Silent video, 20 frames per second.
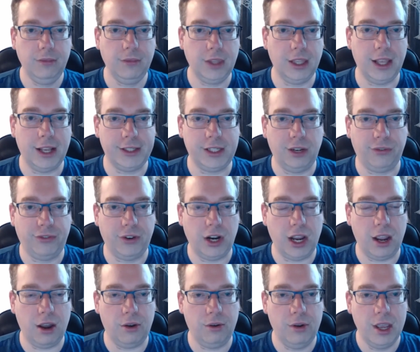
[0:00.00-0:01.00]
that's it for
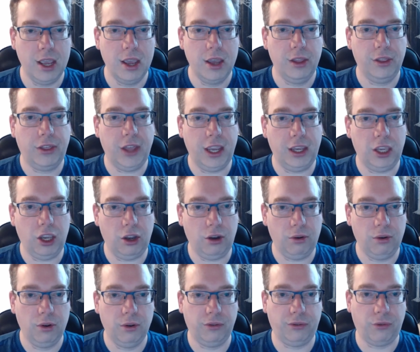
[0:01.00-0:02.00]
now. Thank
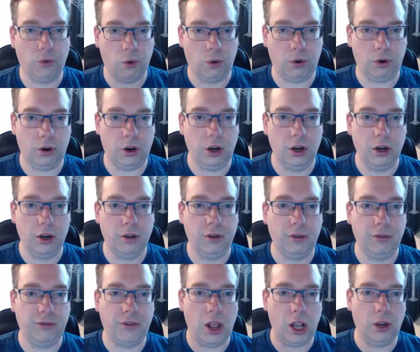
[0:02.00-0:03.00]
you for
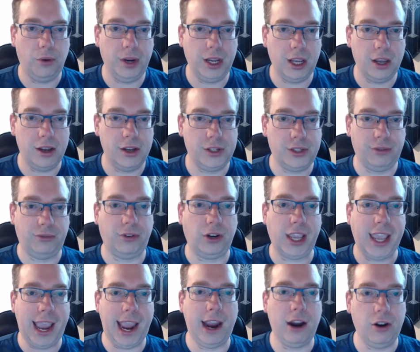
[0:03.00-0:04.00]
following us, for
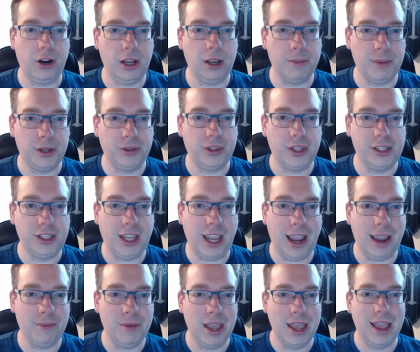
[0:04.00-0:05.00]
caring about this
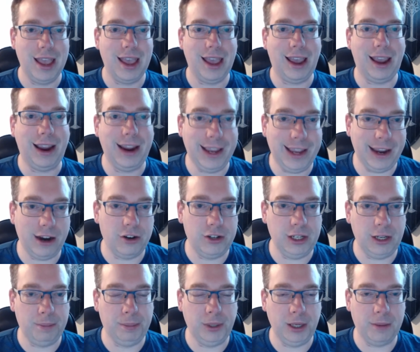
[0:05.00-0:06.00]
game. I care
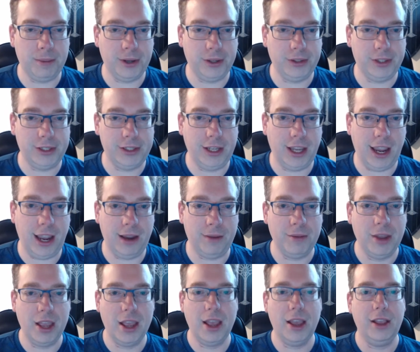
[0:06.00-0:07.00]
deeply about this
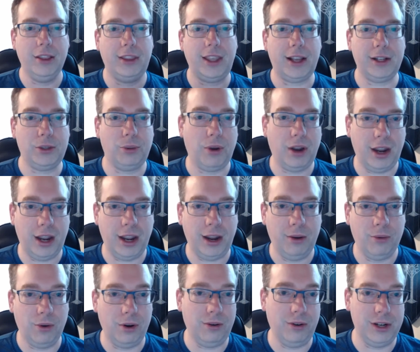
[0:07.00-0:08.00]
game. That's
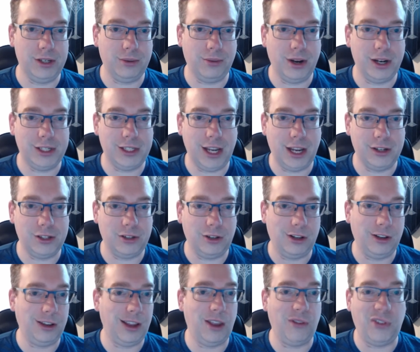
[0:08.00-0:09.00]
one reason why it's taken so
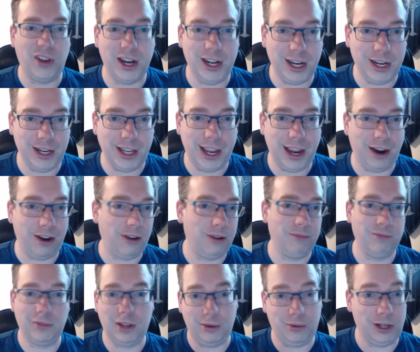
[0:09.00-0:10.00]
long. If I didn't
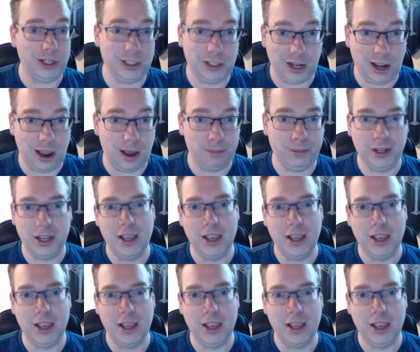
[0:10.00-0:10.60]
care, I would have stopped.